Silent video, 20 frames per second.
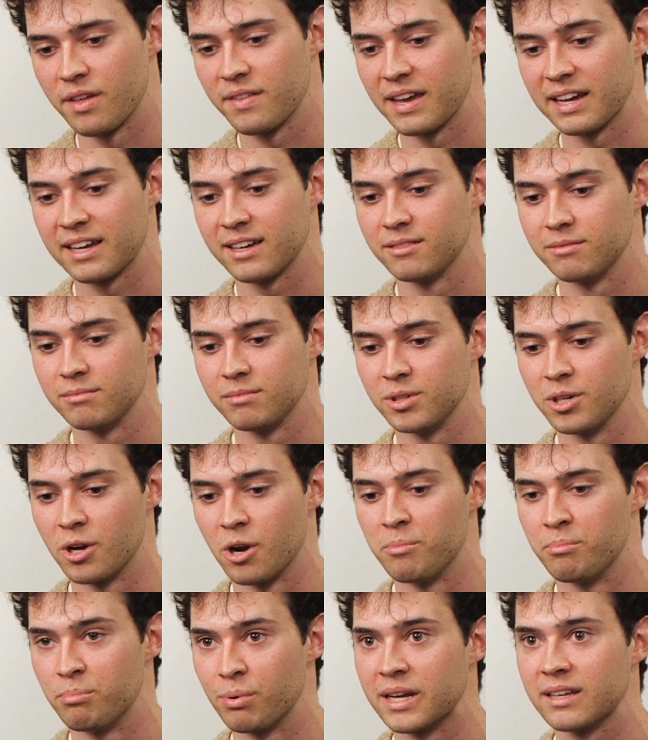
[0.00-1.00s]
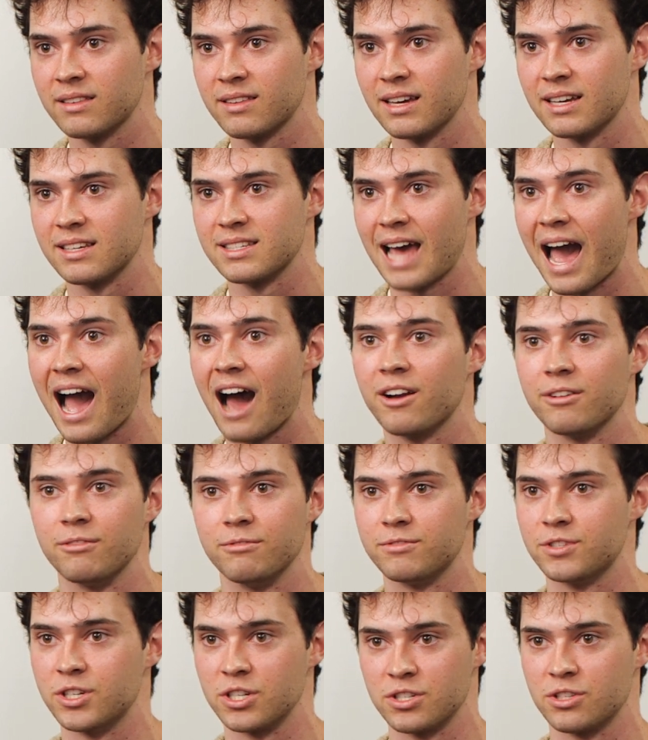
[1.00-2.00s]
that they can, you know, bring things out
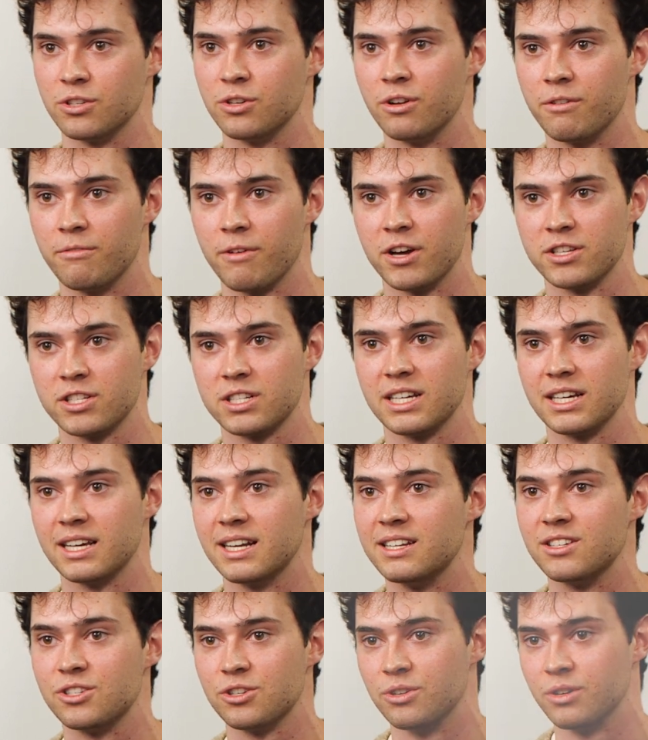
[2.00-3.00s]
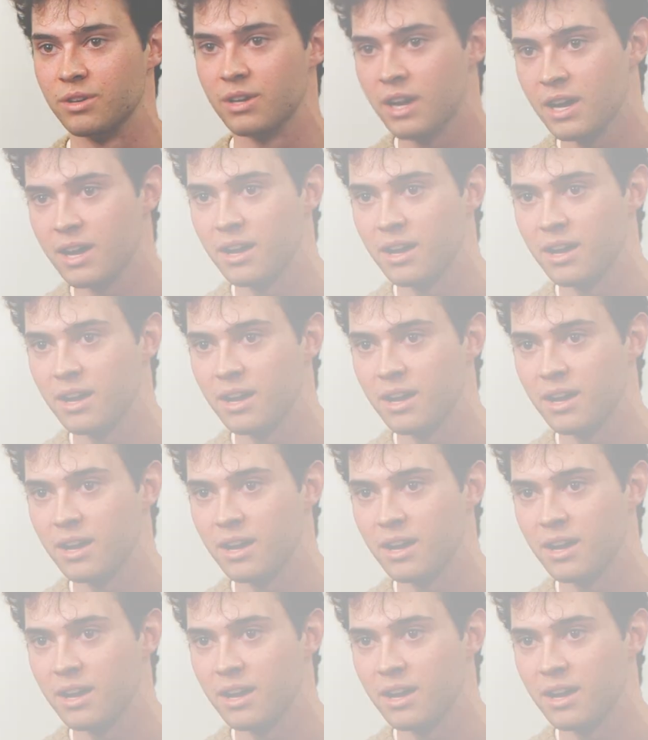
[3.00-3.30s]
of just the university and into